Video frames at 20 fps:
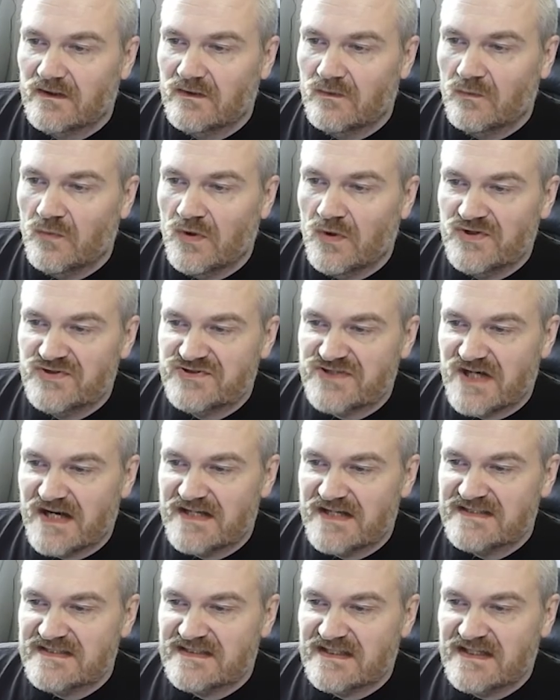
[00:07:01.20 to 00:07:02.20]
one
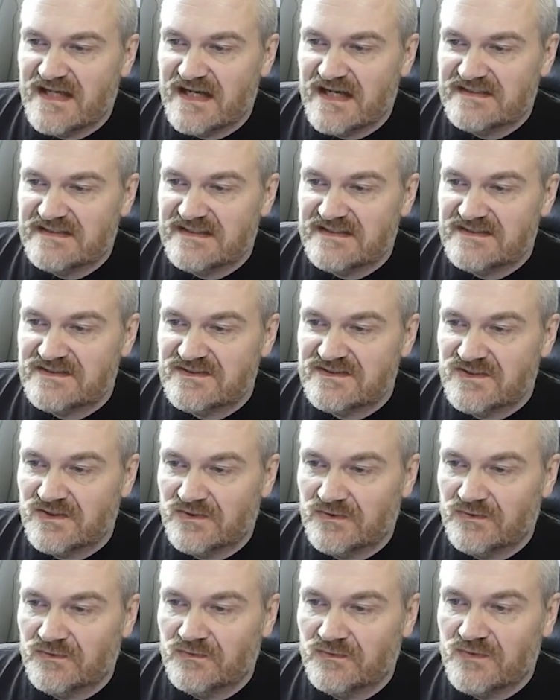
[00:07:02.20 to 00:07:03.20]
side is connected
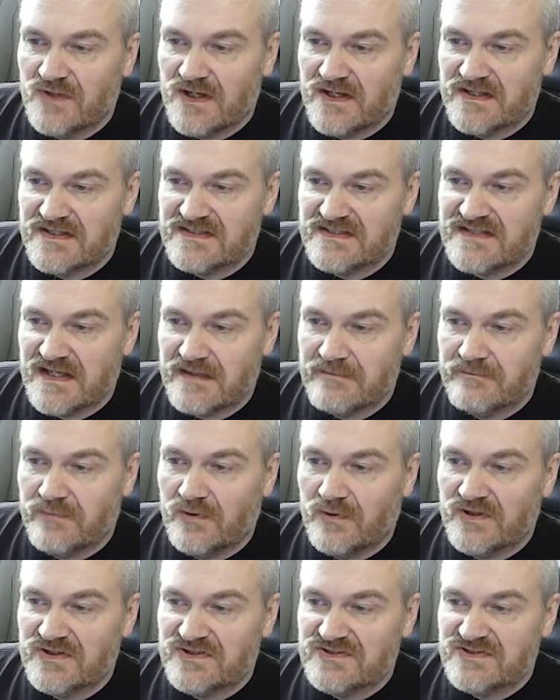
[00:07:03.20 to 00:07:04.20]
to the same
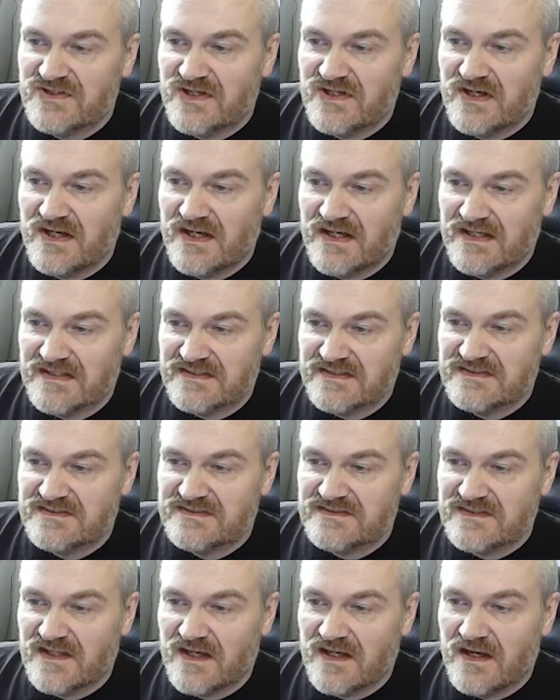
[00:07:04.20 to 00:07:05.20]
point
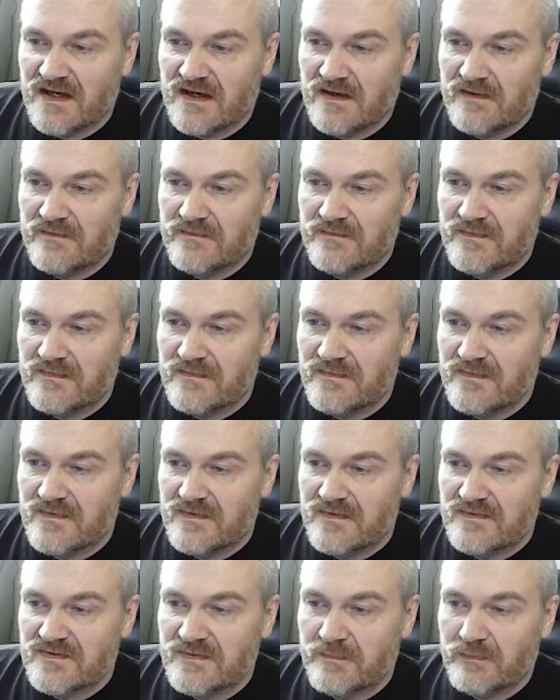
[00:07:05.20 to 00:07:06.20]
as the
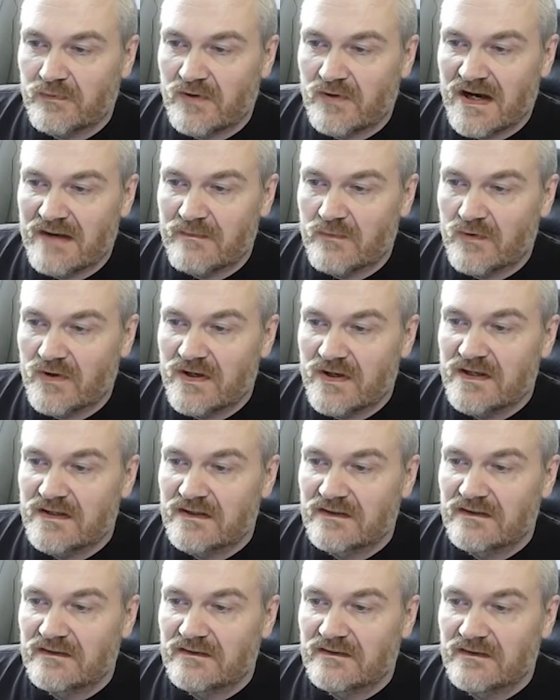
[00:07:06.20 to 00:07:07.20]
primary,
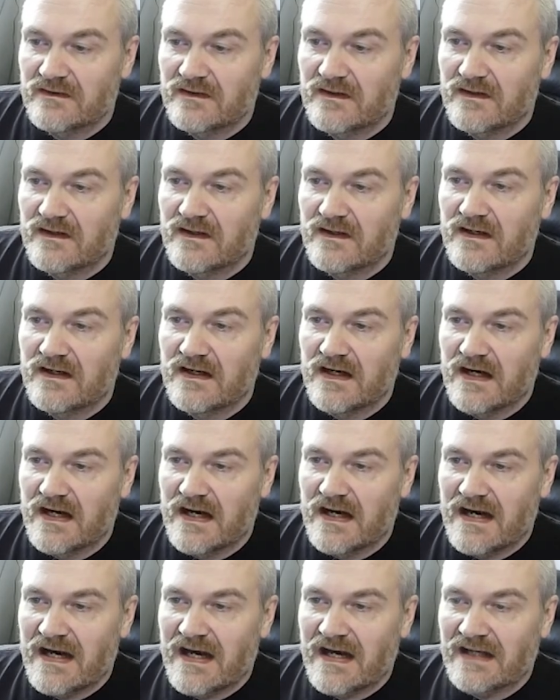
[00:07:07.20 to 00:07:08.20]

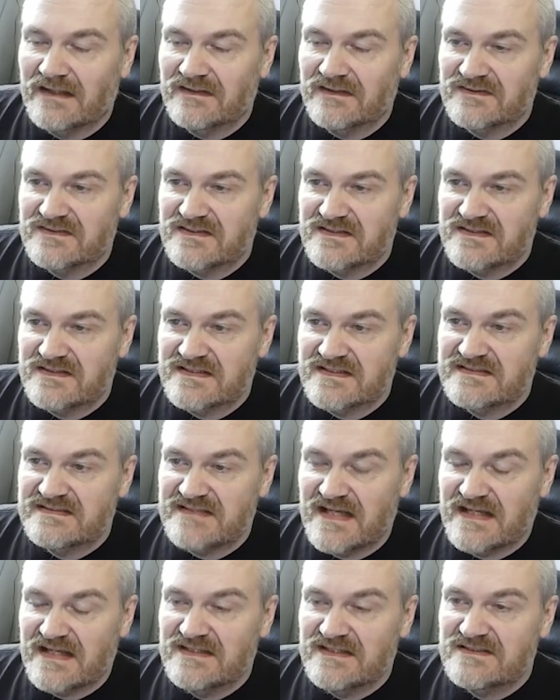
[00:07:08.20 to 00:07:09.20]
and the
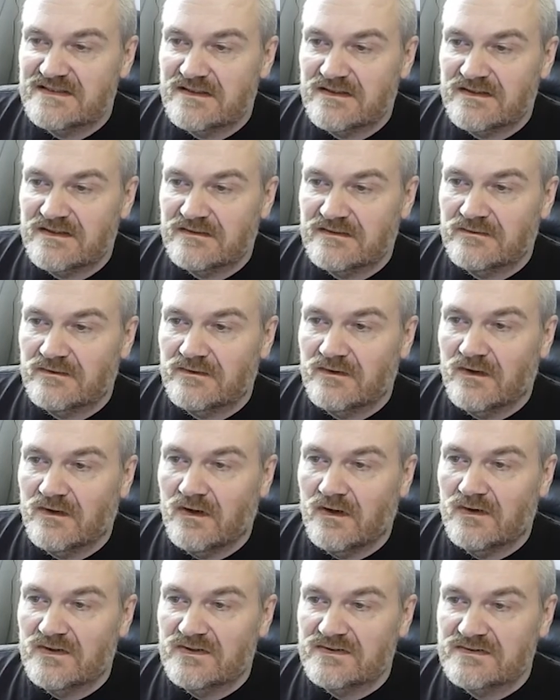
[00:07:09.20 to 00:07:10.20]
center
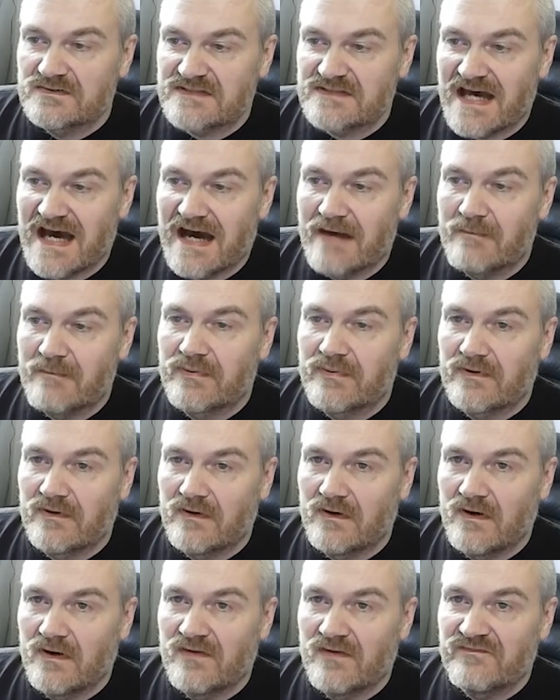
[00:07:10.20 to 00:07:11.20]
tap
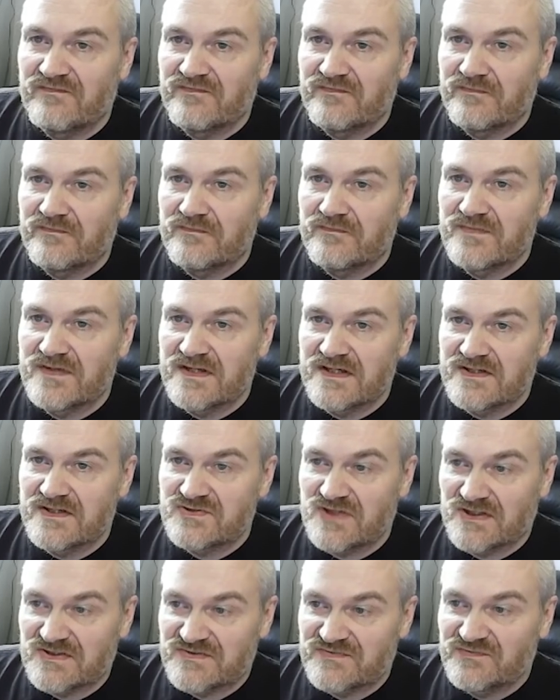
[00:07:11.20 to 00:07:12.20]
of the
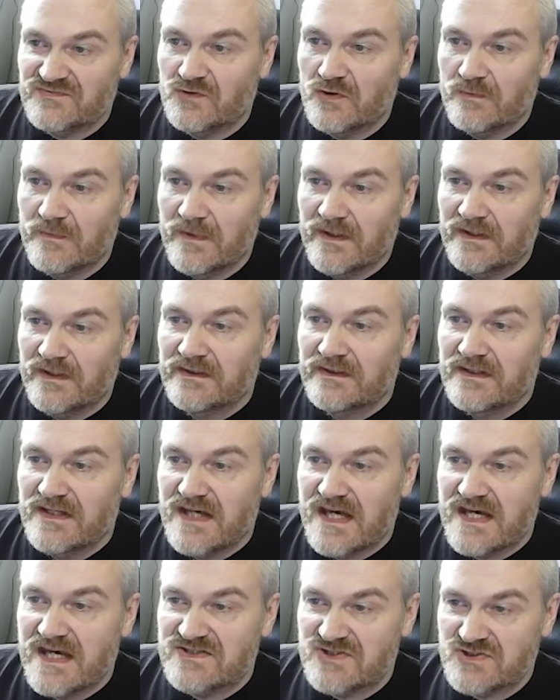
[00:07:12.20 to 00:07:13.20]
transformer
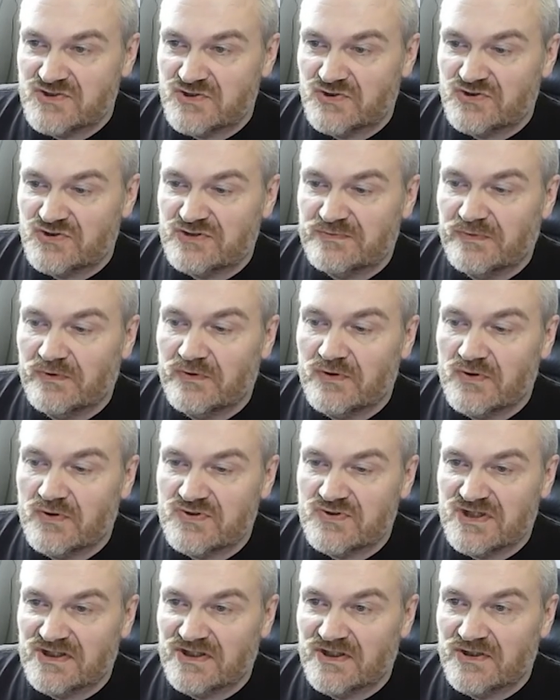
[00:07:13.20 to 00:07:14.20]
is adjustable
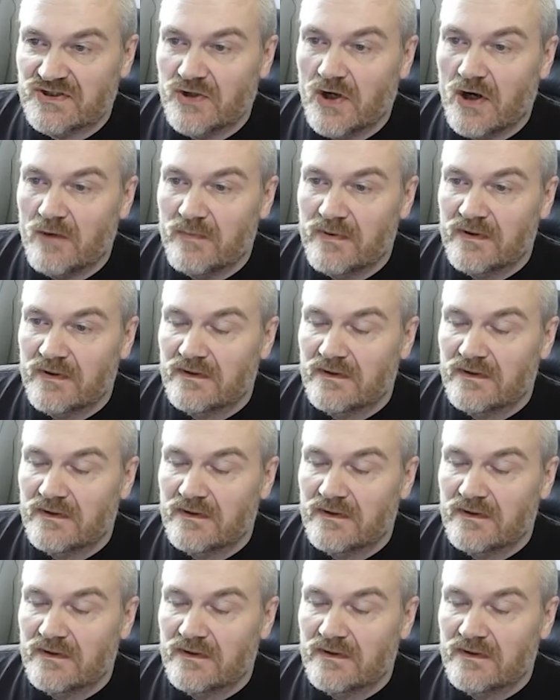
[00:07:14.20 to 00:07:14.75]
using the knob,